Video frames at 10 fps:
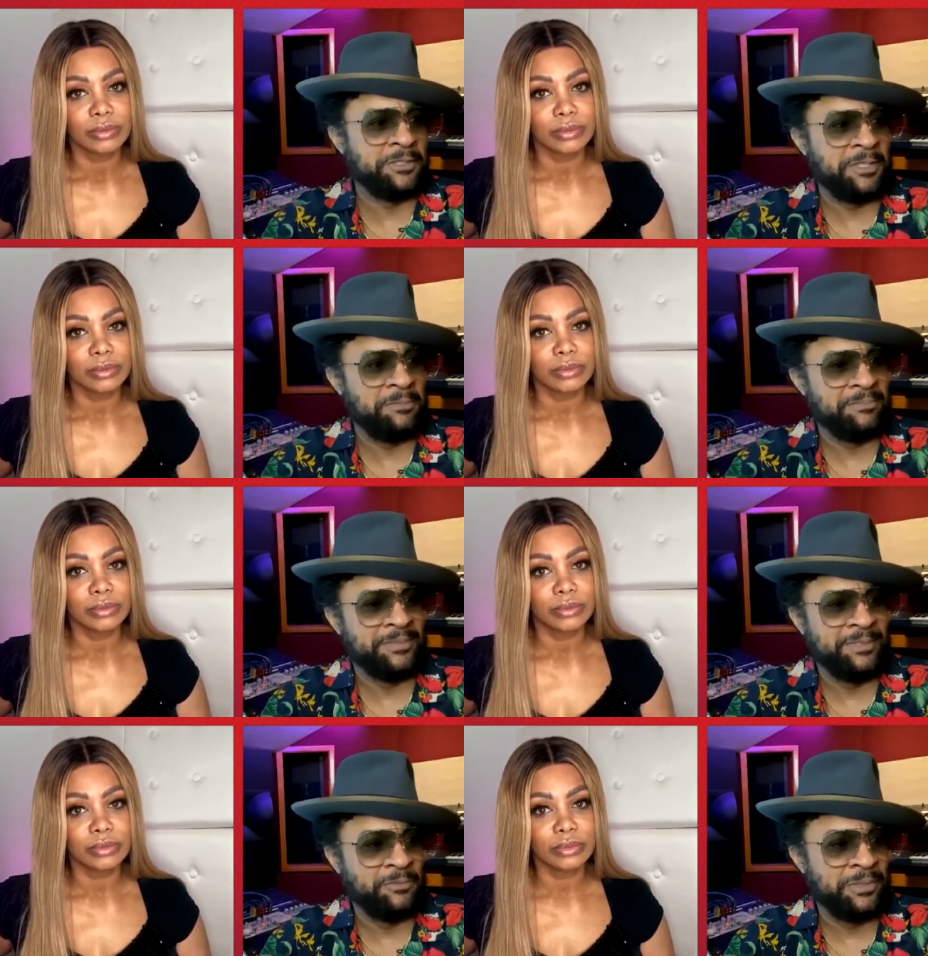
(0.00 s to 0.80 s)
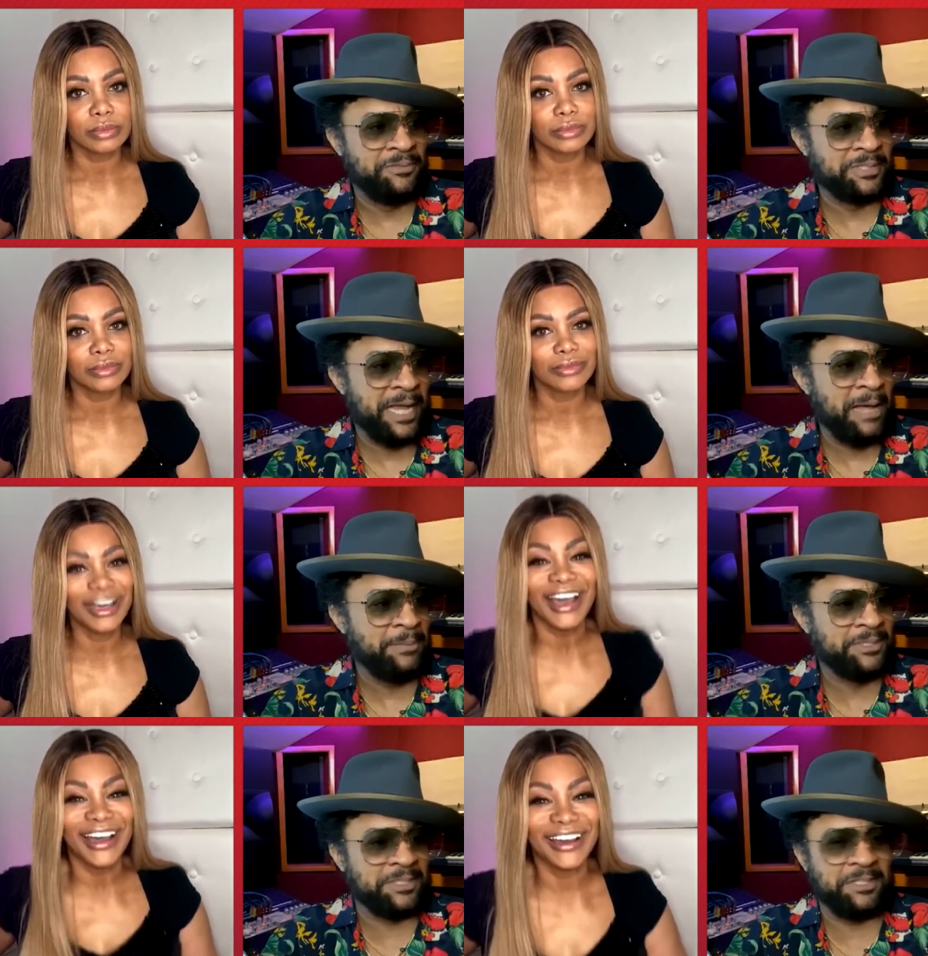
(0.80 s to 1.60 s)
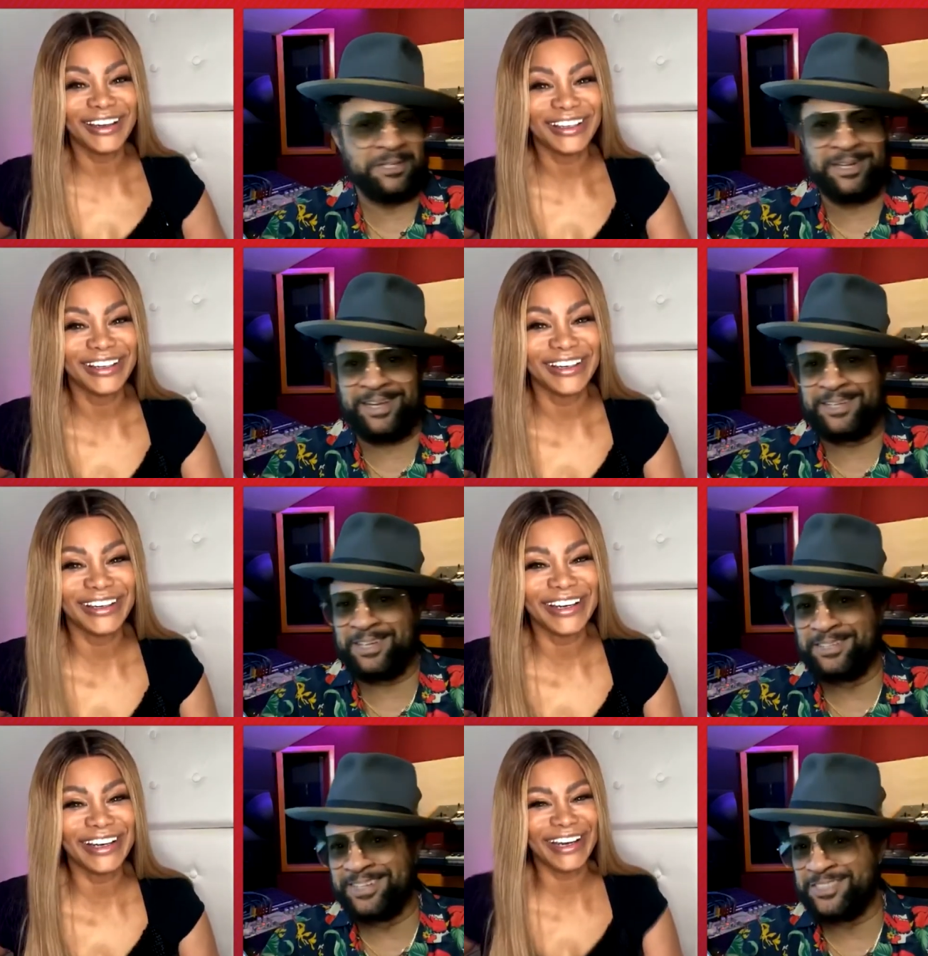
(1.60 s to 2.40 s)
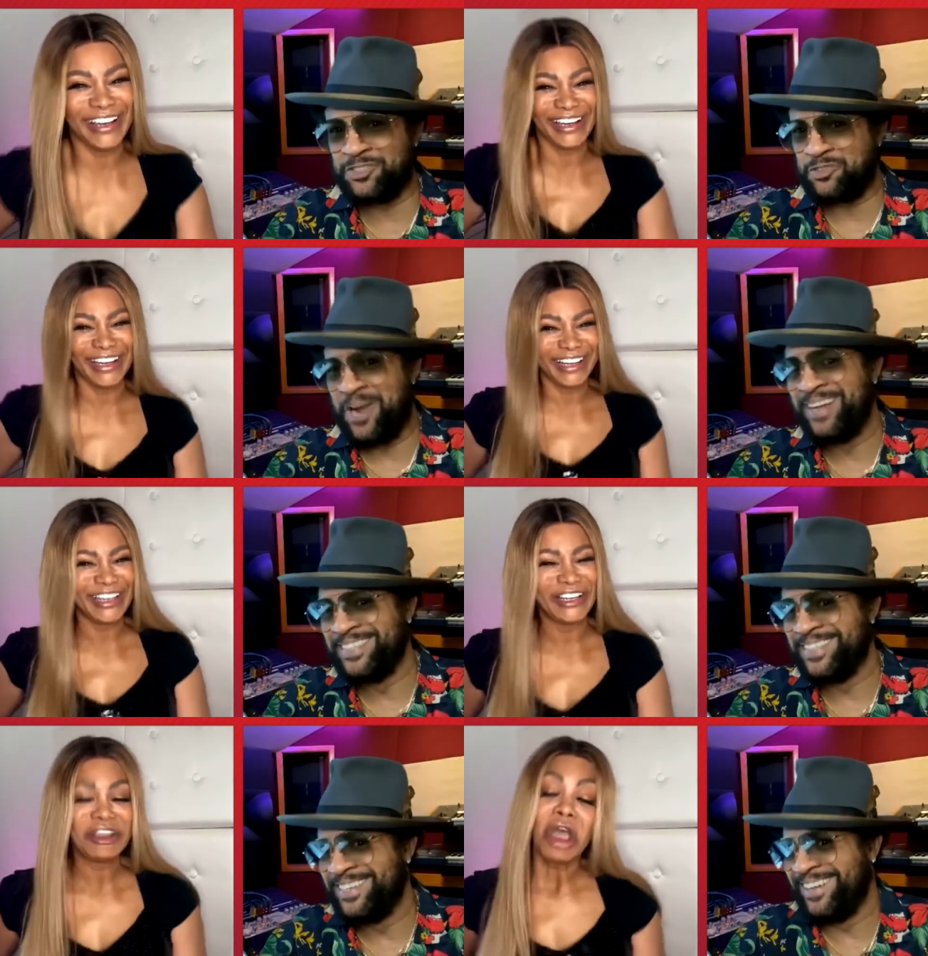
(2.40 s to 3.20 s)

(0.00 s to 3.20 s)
Speaker 1: or something in one of his cabins, stranded.